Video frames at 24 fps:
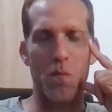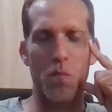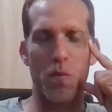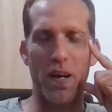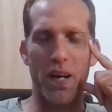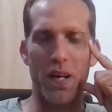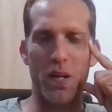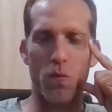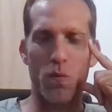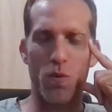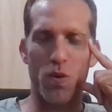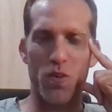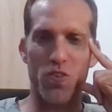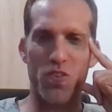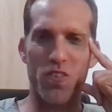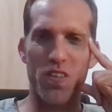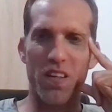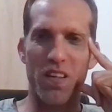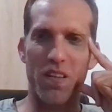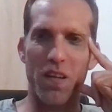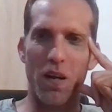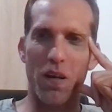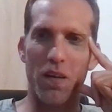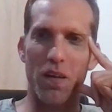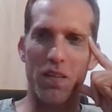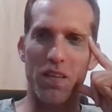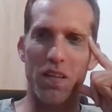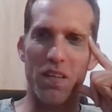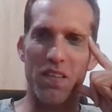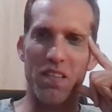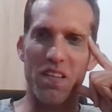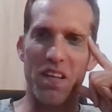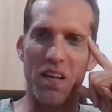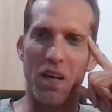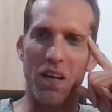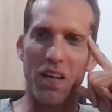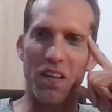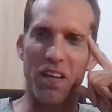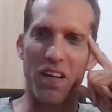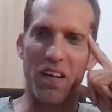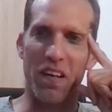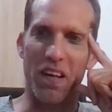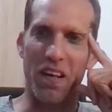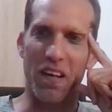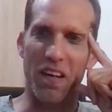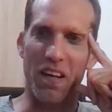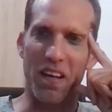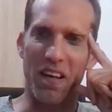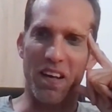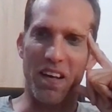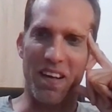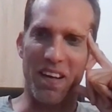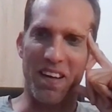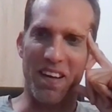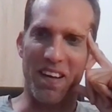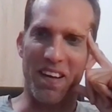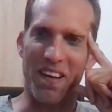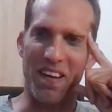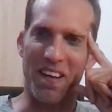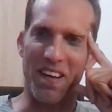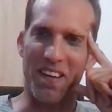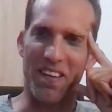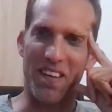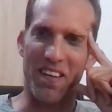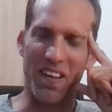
brainwash their